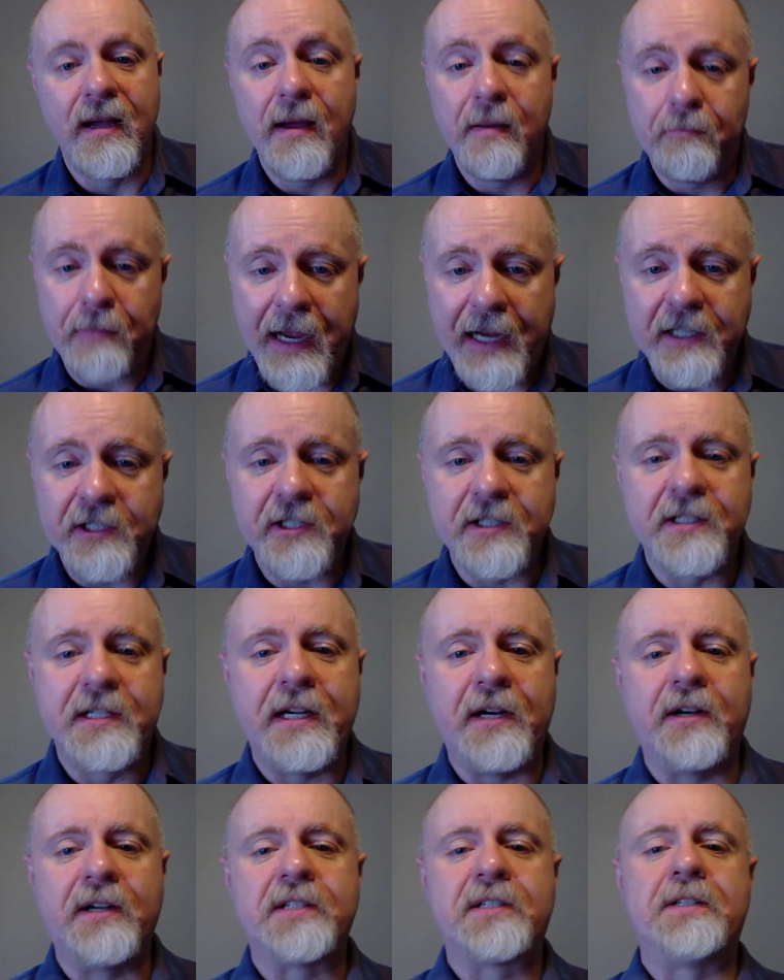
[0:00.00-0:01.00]
Patience
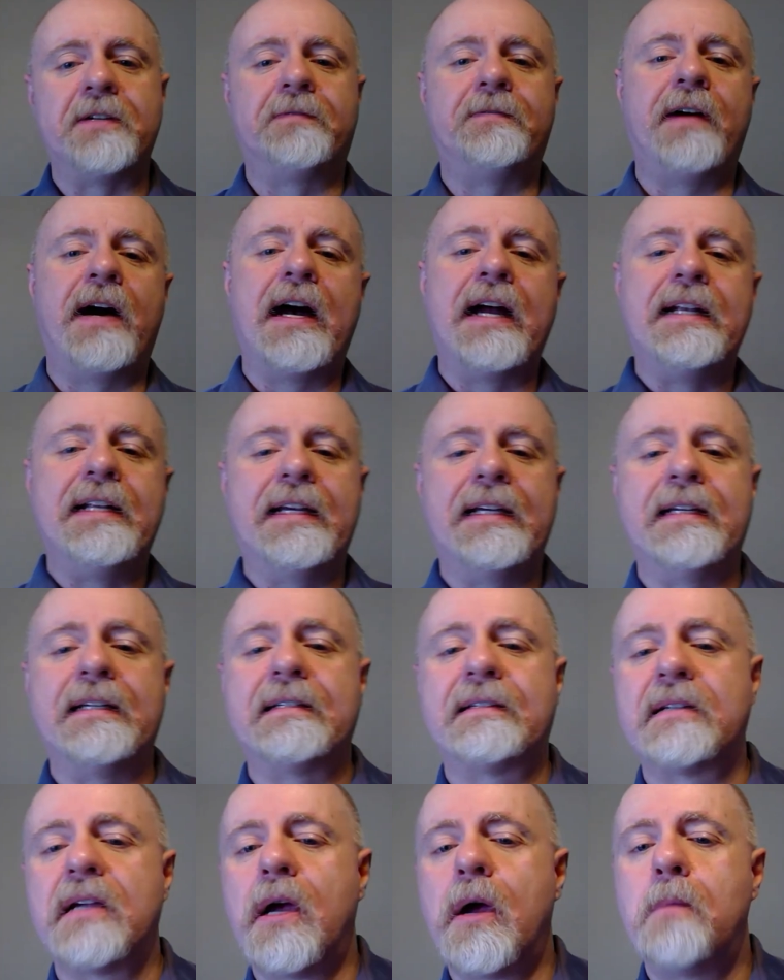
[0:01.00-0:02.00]
here is defined
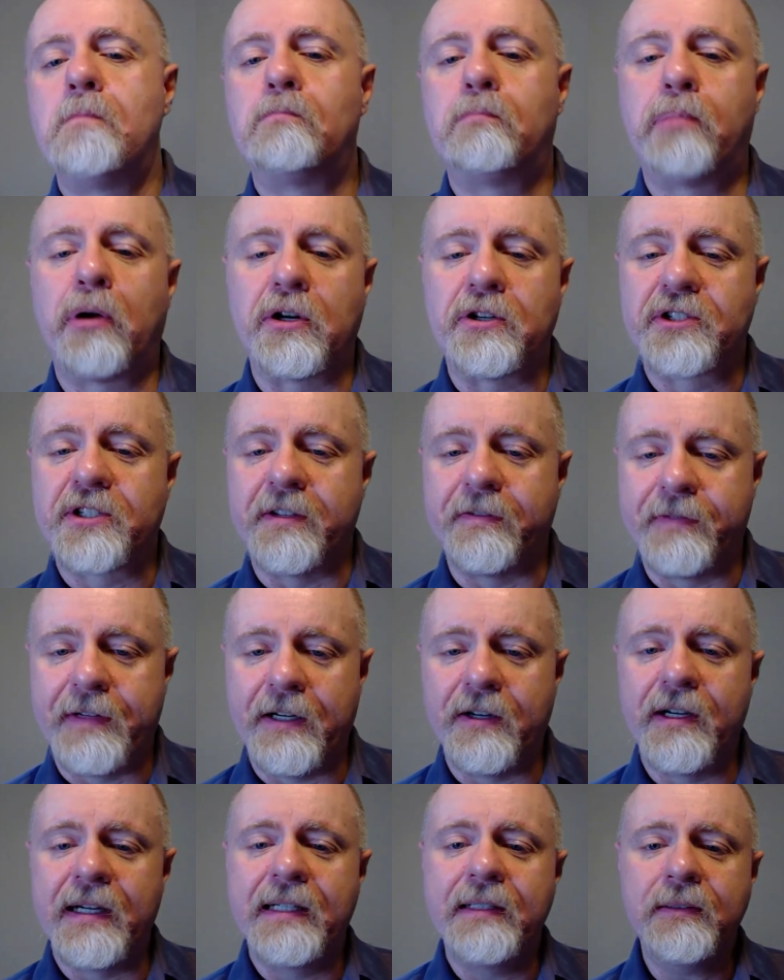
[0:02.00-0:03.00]
as
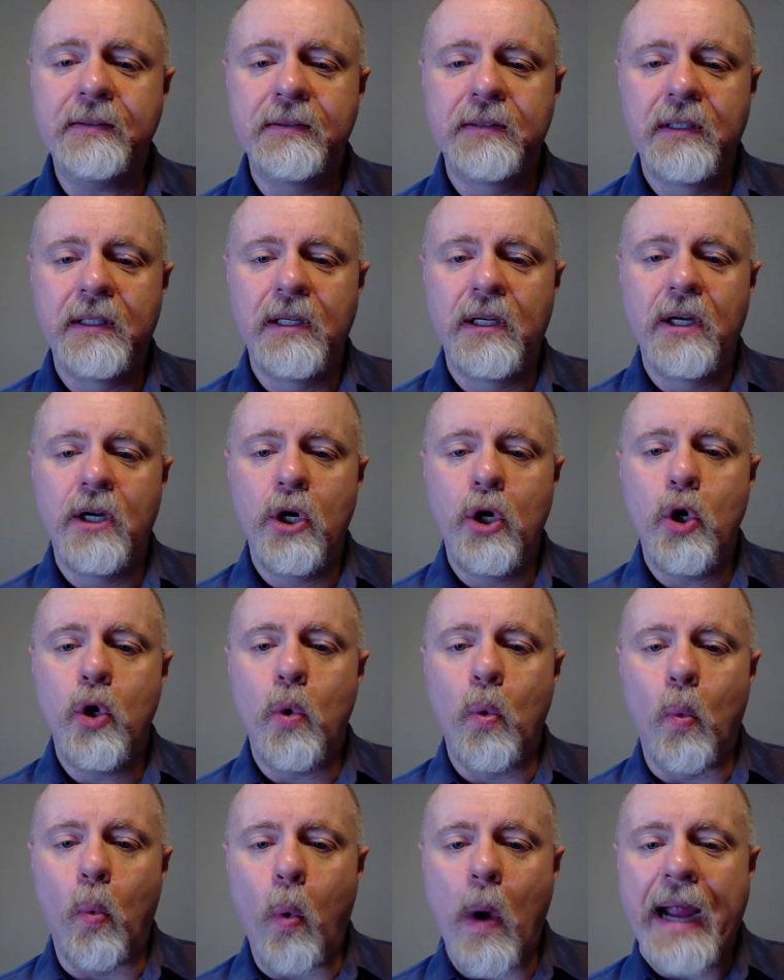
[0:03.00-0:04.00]
persevering,
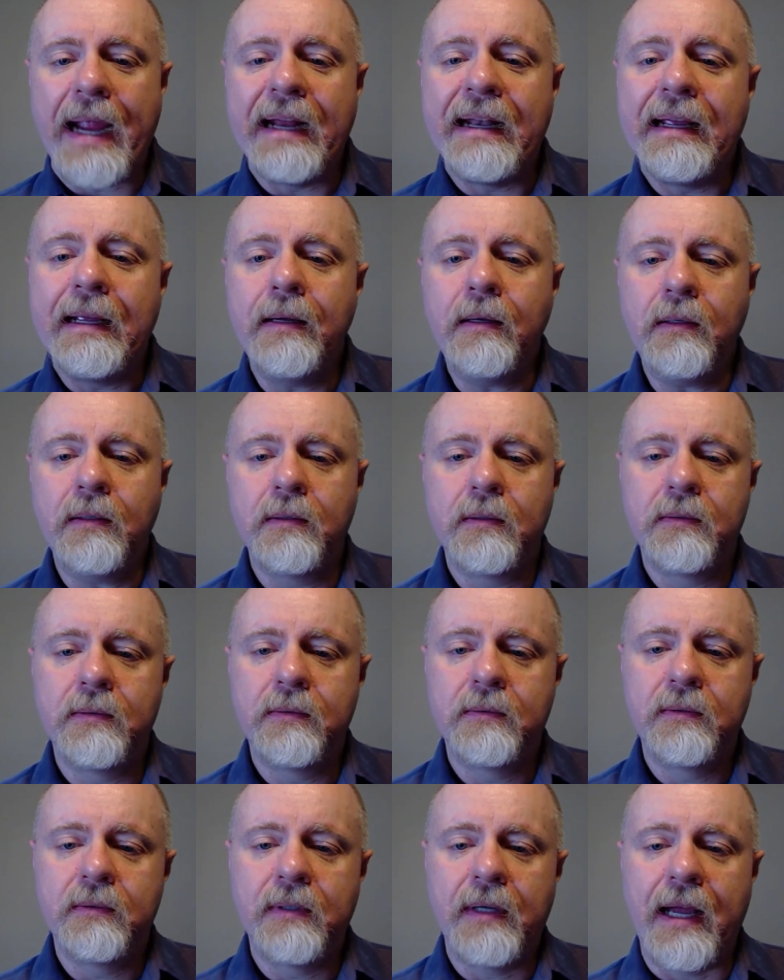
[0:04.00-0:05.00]
waiting,
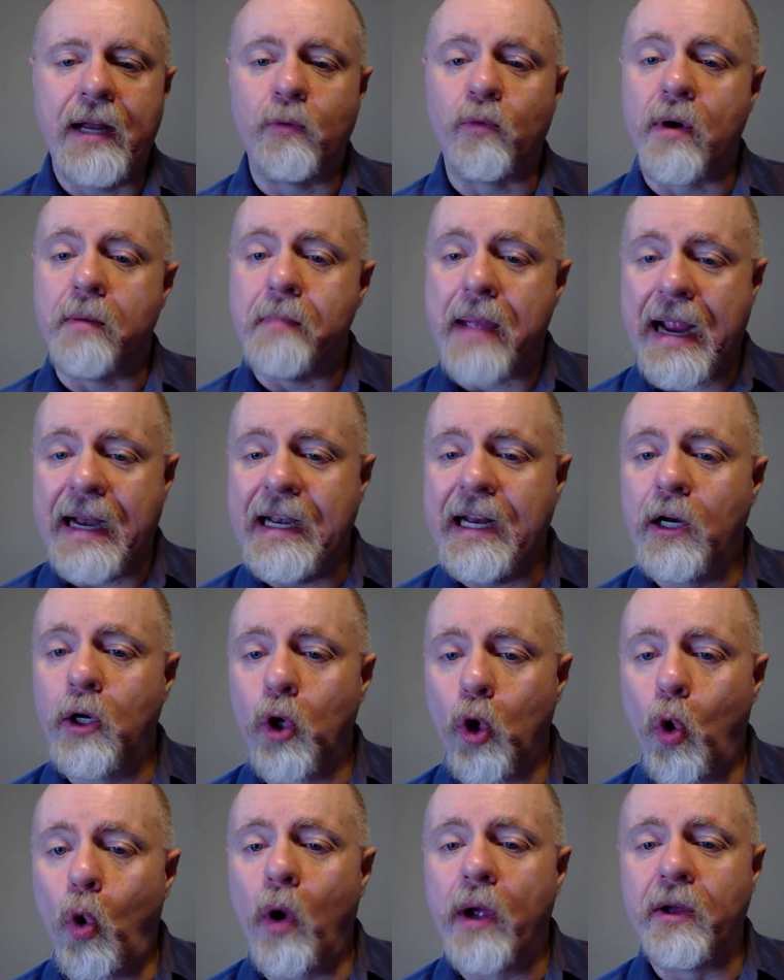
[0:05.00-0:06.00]
and remaining
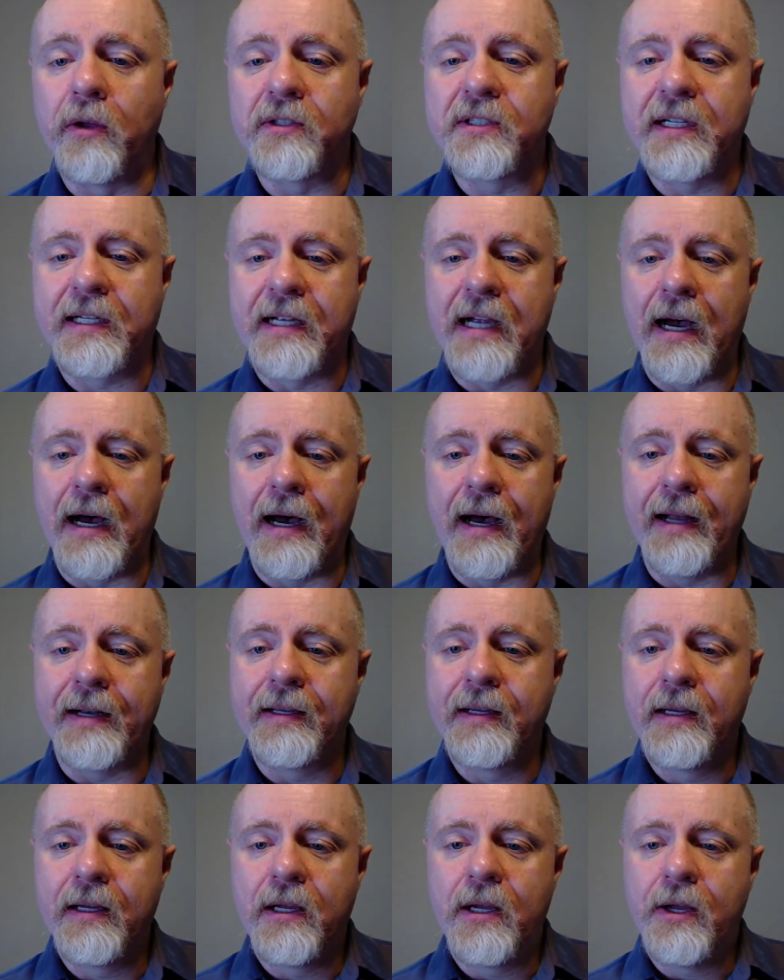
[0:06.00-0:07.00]
loyal to God
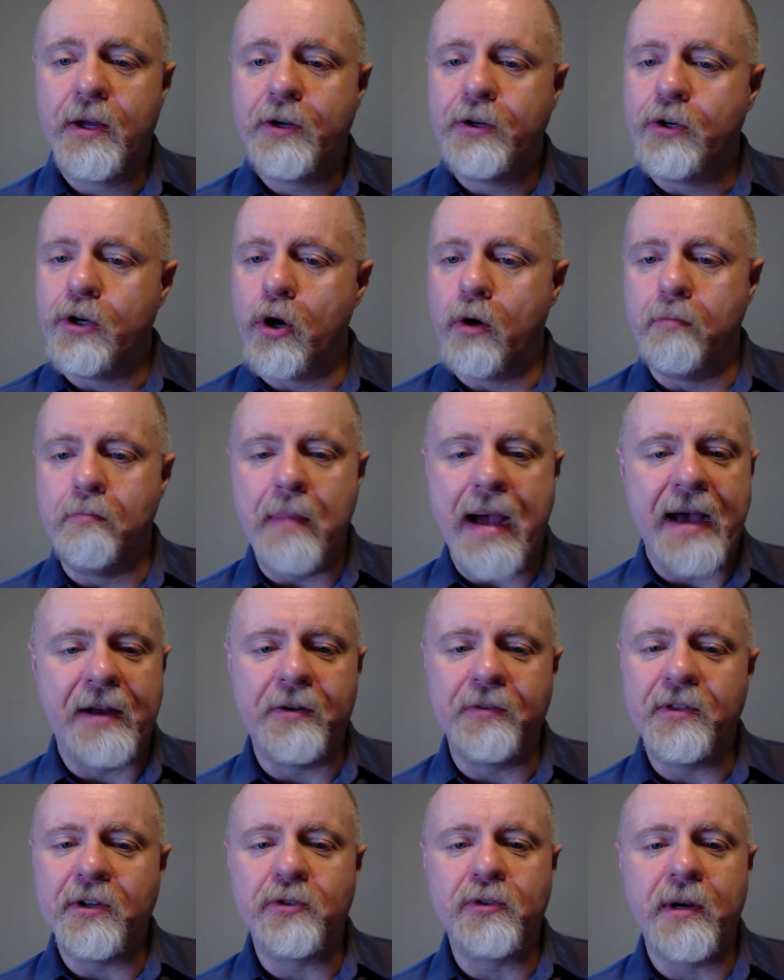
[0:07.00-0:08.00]
no
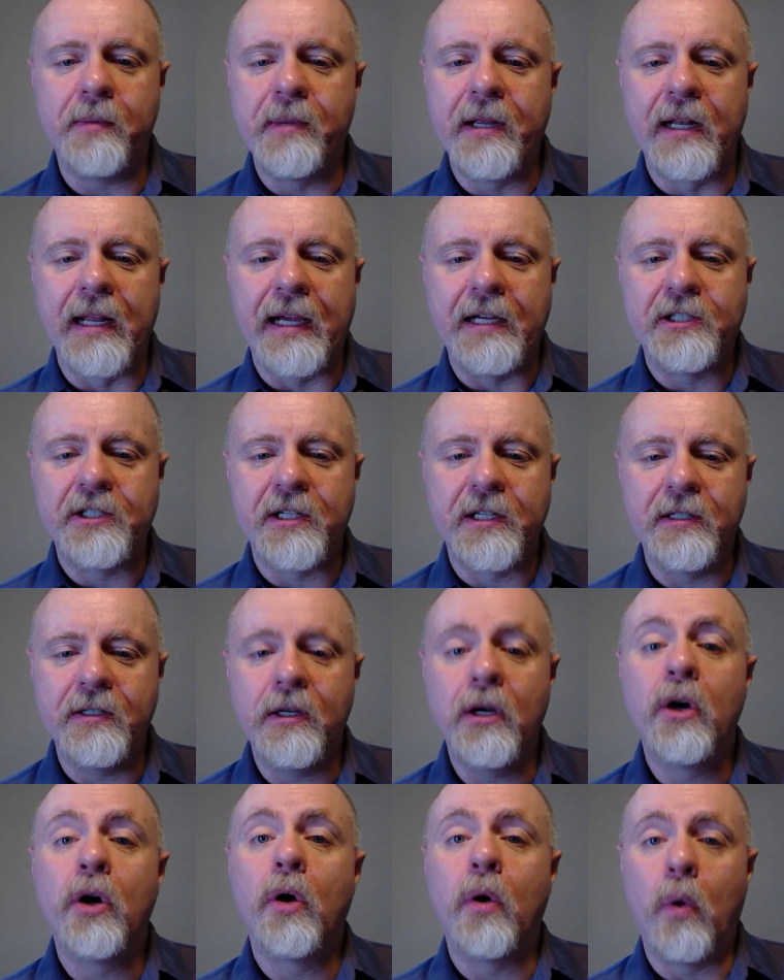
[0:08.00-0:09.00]
matter the tribulation
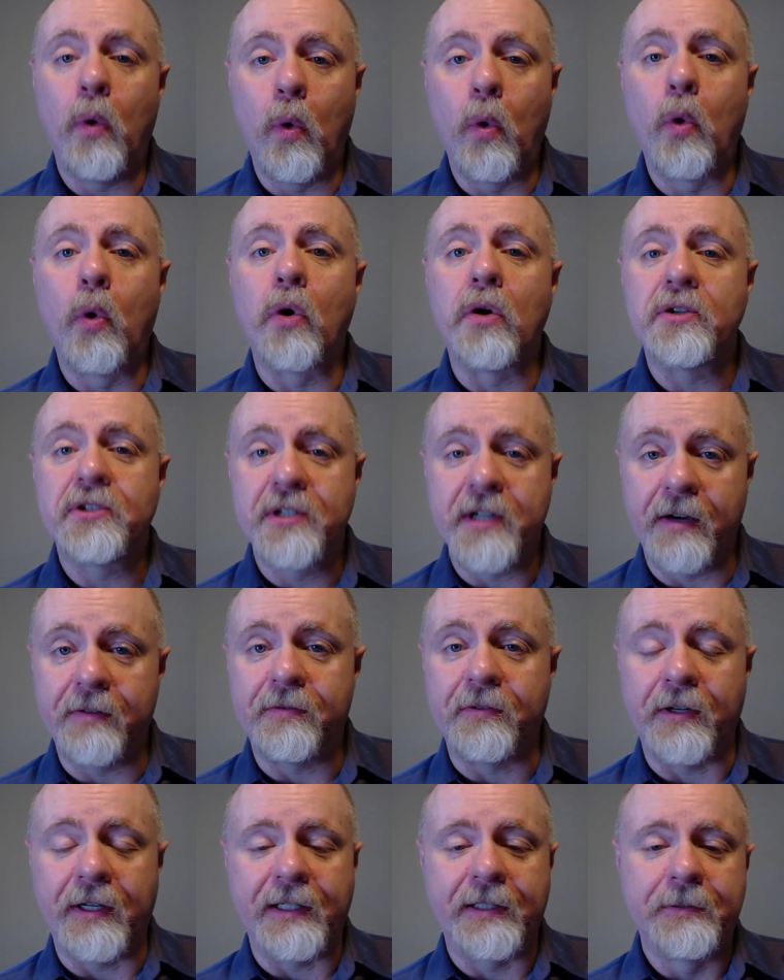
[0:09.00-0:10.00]
or
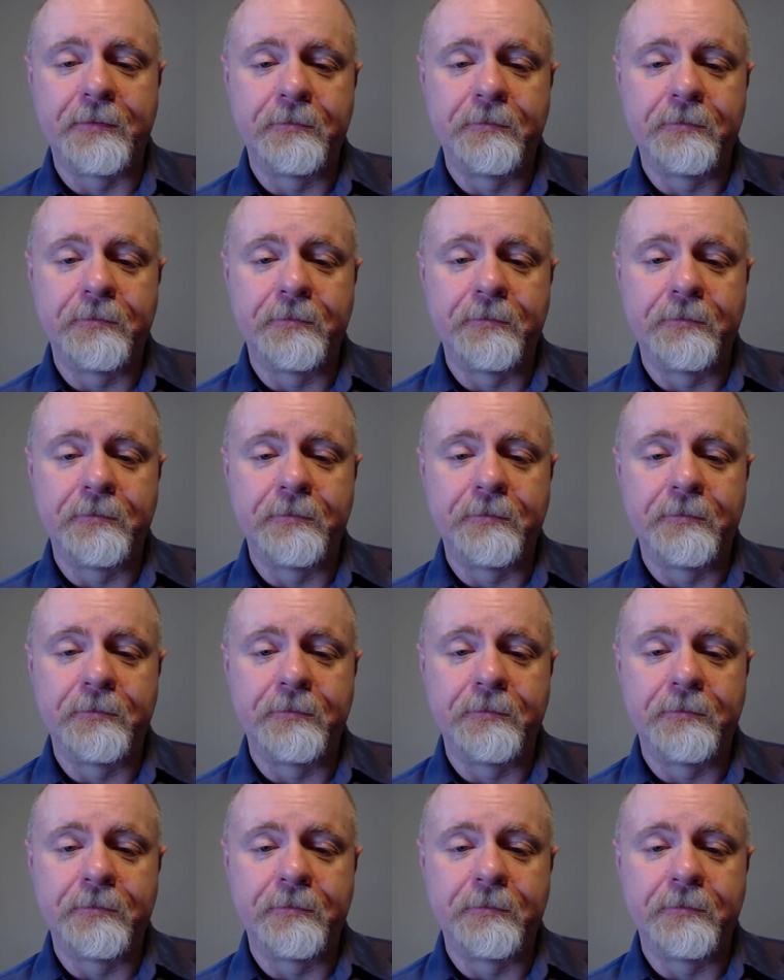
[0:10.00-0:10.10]
suffering.